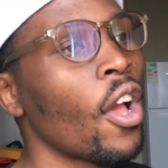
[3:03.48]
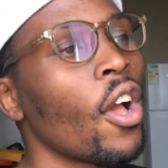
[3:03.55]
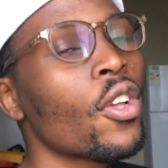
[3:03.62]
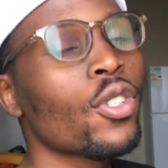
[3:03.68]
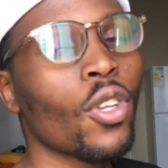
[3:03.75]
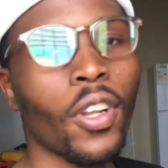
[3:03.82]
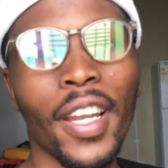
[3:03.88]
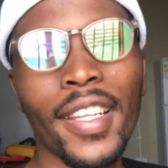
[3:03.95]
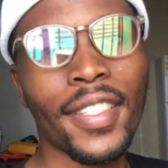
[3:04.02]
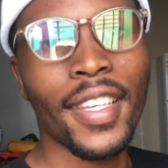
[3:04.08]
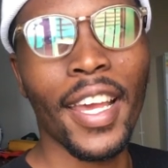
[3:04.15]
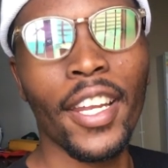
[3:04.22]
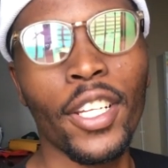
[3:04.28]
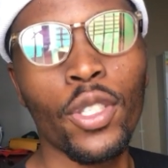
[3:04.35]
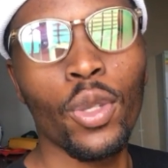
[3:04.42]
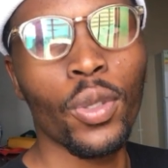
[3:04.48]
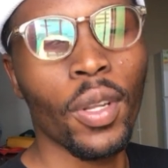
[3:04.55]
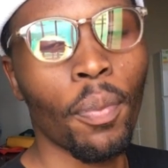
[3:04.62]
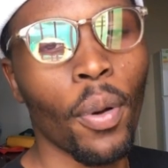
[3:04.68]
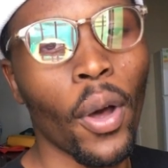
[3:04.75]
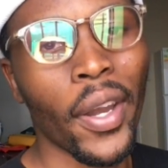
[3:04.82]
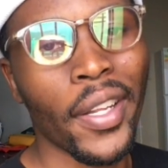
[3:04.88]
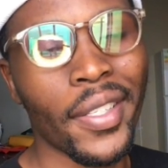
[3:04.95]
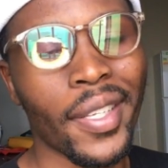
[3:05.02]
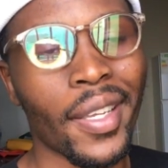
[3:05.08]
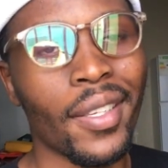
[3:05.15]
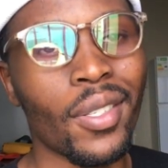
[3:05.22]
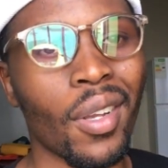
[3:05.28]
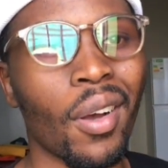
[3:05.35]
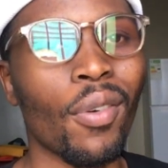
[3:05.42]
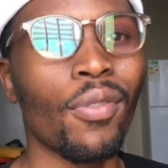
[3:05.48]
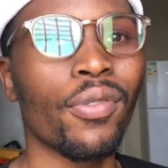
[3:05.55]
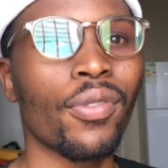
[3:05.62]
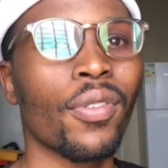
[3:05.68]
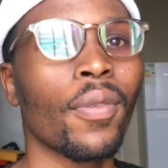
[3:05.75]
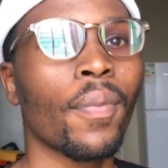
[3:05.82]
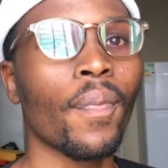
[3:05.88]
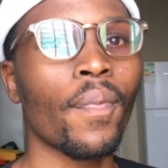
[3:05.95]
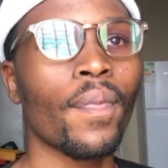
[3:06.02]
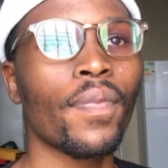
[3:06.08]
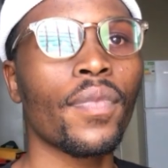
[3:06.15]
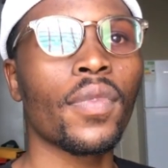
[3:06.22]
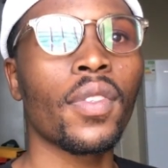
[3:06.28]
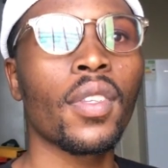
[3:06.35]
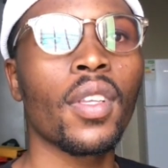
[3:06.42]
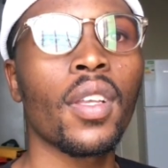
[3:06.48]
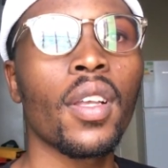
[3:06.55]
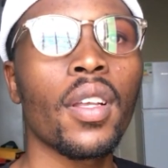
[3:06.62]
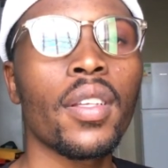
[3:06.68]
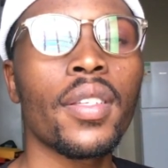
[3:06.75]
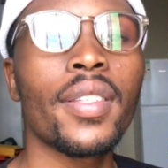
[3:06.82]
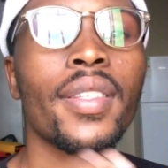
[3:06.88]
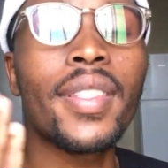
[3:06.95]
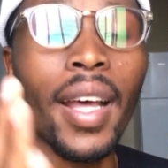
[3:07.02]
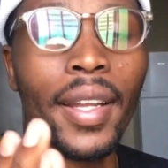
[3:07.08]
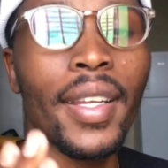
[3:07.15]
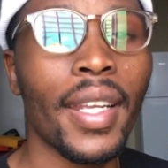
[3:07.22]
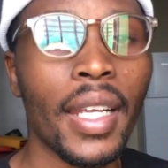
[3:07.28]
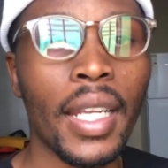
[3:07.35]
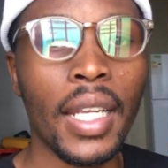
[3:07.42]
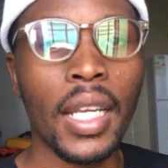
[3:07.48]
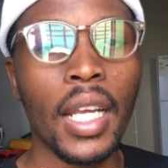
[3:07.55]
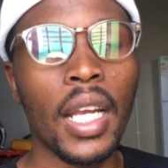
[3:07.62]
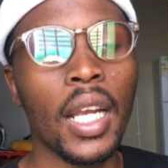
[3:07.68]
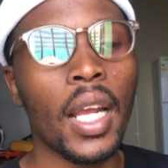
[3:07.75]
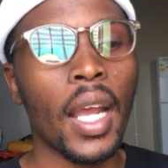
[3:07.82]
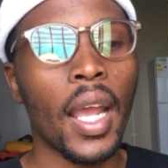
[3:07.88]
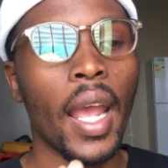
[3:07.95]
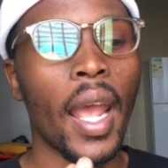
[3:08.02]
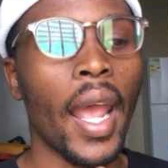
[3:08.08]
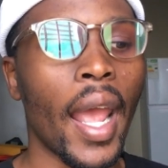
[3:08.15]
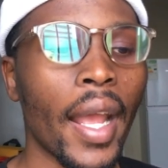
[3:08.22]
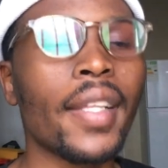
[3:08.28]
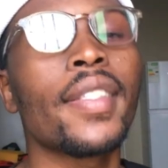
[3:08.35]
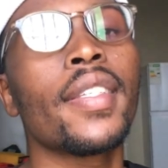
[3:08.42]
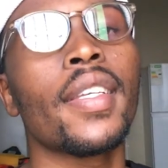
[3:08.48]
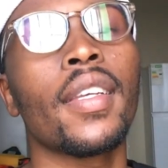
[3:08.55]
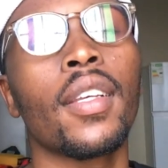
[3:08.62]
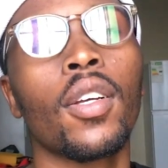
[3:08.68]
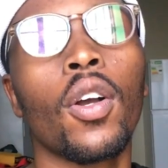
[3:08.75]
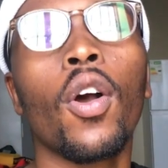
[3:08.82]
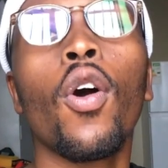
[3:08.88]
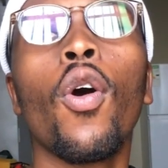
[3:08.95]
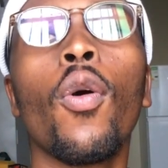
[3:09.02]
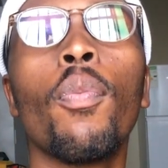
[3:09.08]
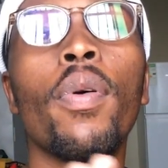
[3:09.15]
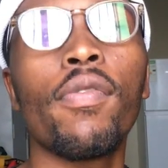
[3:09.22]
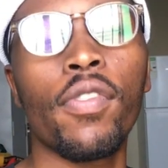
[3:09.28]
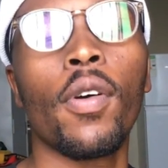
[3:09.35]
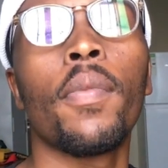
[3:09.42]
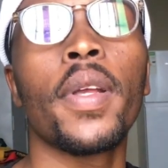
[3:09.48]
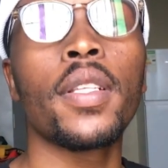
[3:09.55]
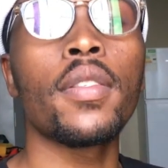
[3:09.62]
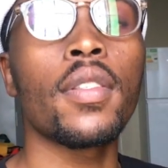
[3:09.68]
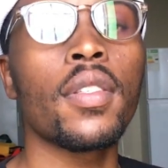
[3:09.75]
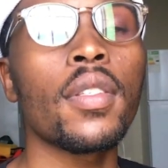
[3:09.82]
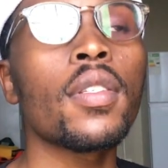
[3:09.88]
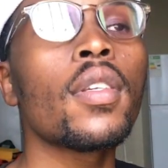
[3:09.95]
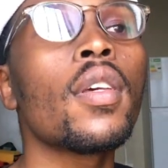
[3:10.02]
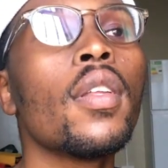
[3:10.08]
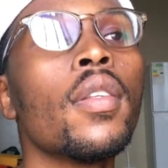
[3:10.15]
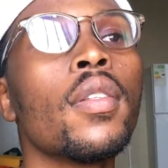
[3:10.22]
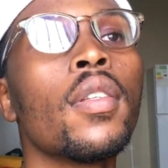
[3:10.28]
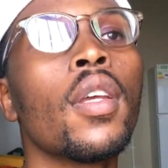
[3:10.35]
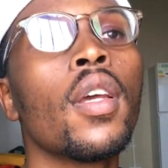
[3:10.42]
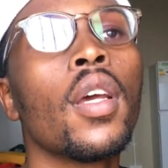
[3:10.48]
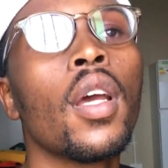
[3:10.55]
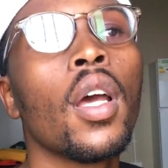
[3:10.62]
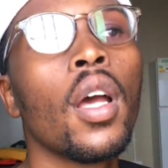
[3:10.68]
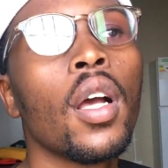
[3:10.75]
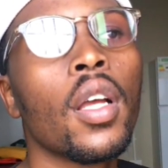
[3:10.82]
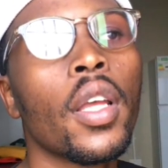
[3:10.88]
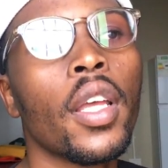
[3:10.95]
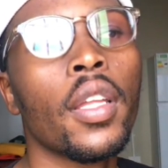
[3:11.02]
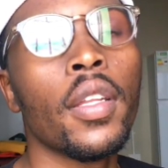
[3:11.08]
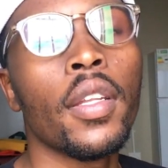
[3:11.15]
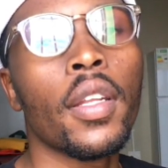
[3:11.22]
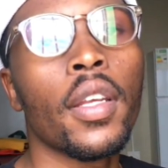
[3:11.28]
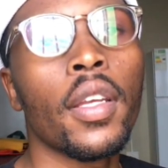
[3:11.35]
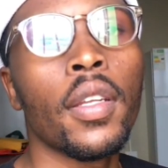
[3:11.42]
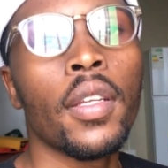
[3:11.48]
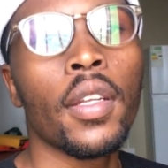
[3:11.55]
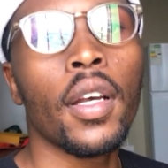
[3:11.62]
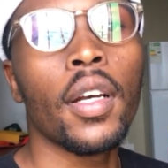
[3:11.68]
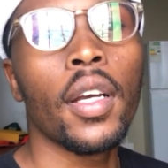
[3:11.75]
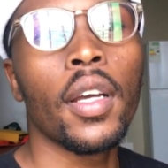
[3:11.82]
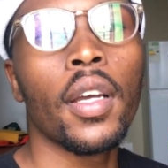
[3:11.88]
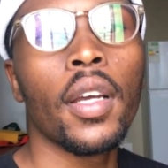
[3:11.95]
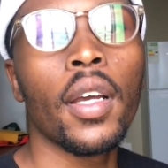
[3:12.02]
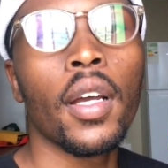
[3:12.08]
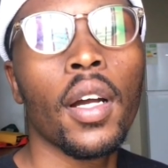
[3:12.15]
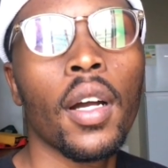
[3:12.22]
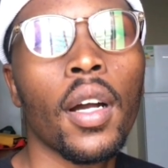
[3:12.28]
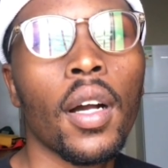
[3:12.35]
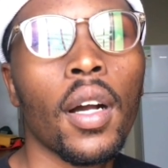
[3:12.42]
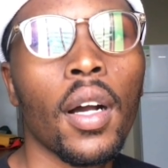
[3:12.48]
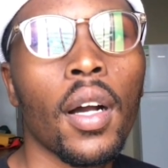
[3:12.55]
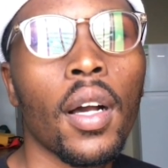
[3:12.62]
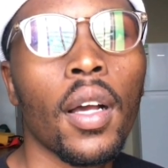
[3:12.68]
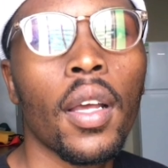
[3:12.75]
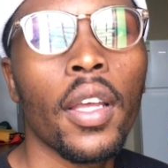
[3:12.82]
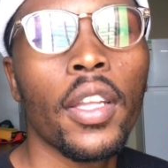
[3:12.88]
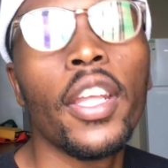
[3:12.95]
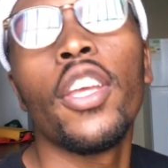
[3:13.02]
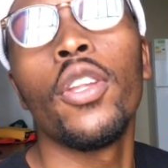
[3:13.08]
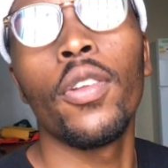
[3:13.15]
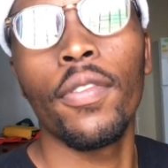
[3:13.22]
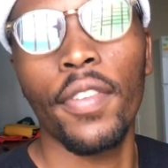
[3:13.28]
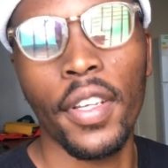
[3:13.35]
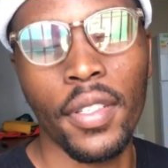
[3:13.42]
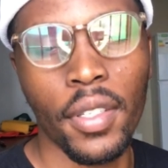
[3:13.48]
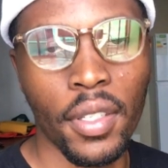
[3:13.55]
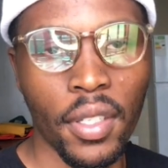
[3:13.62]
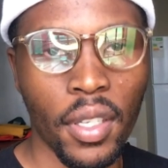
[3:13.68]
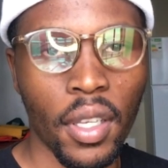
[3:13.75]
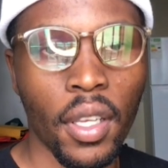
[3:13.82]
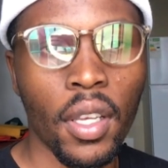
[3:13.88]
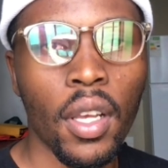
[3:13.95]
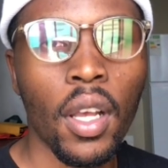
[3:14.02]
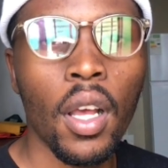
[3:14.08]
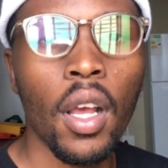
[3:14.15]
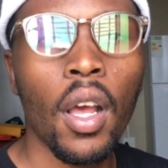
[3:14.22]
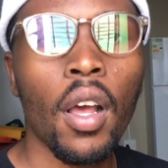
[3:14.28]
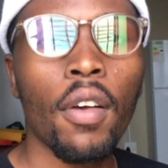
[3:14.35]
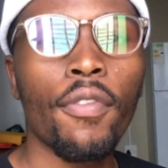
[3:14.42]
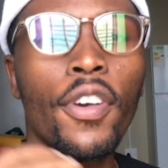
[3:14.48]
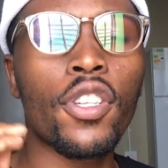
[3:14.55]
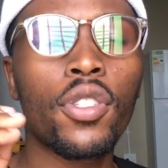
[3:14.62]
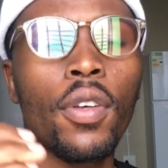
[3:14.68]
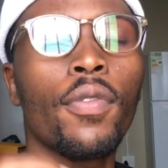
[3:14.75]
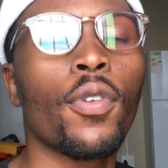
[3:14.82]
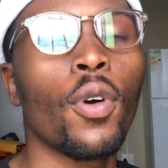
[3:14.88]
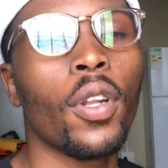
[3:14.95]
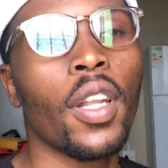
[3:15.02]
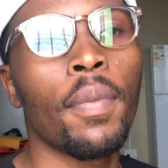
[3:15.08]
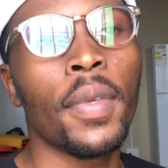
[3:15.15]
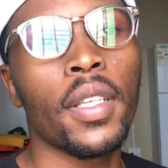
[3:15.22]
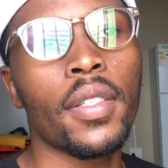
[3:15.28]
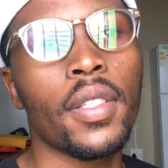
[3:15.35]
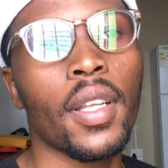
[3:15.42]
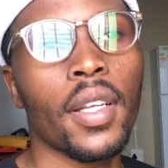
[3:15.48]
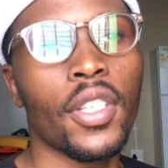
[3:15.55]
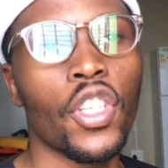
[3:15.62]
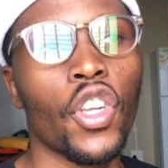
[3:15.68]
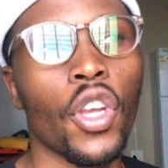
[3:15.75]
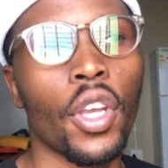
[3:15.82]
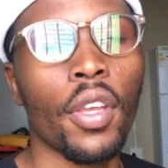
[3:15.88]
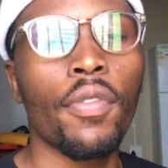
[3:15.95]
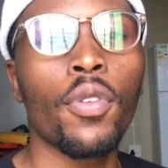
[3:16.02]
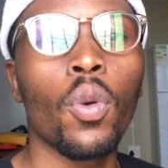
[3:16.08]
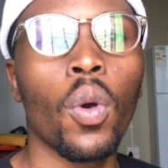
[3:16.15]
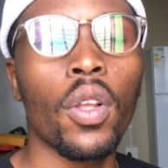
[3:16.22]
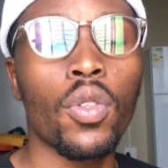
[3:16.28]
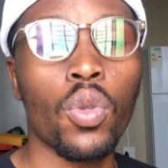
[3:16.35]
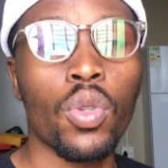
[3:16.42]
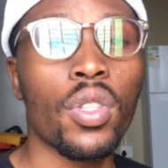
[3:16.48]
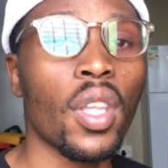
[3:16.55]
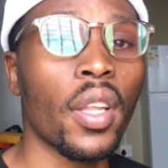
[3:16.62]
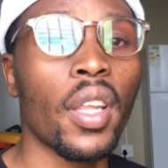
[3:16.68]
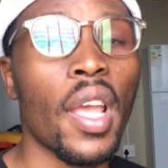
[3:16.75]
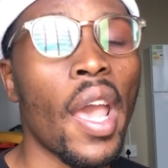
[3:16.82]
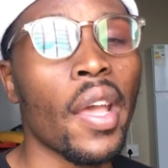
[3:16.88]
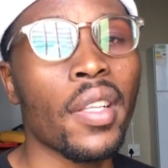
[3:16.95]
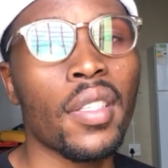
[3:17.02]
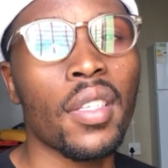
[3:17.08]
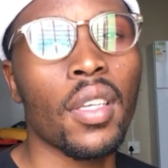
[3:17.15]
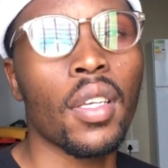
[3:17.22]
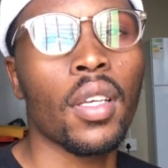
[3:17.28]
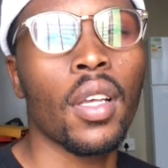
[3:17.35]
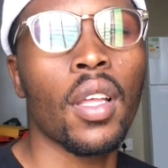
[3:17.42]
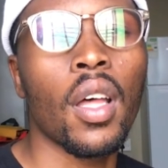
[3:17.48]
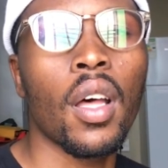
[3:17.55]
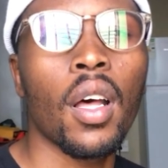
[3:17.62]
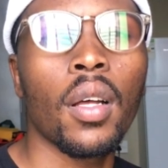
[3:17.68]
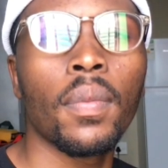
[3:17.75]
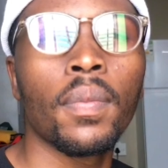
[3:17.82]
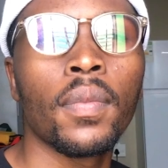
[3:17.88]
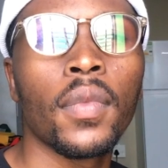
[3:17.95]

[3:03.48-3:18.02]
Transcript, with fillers: so let's get into the politics of studying acting or performance in in in uh, uh, in a university first of all let me start here if you want to study acting uh,